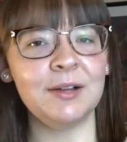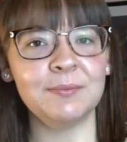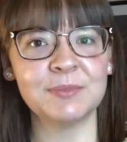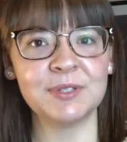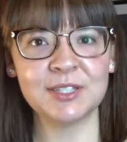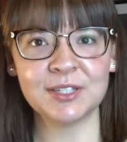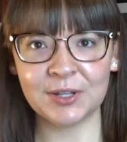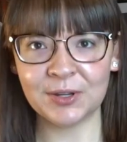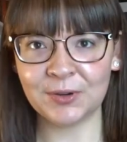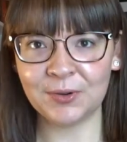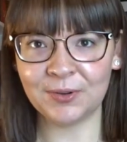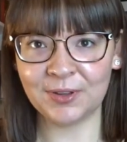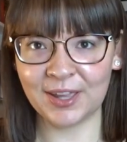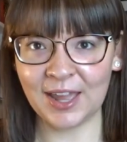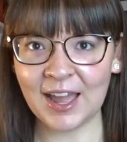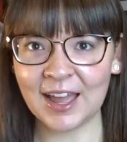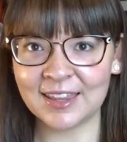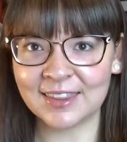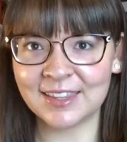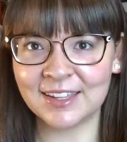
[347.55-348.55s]
So
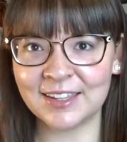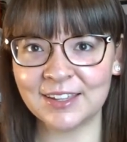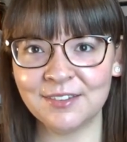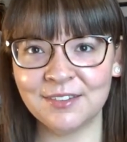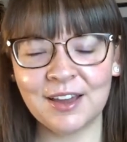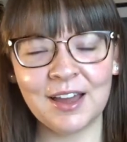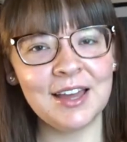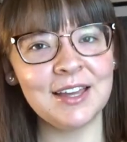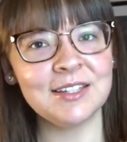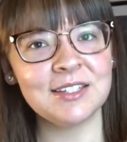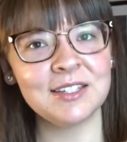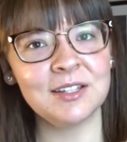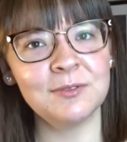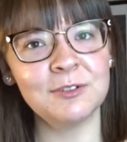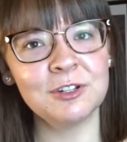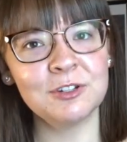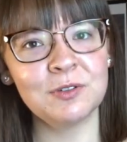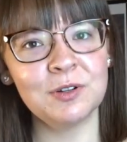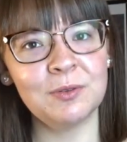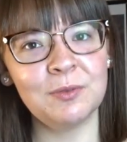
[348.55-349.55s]
yeah, thank you guys so
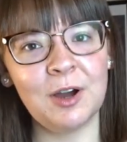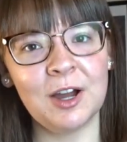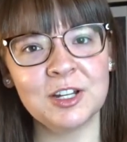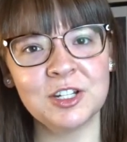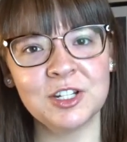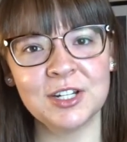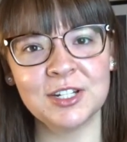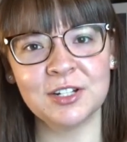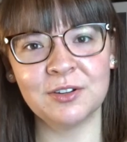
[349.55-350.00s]
much for watching.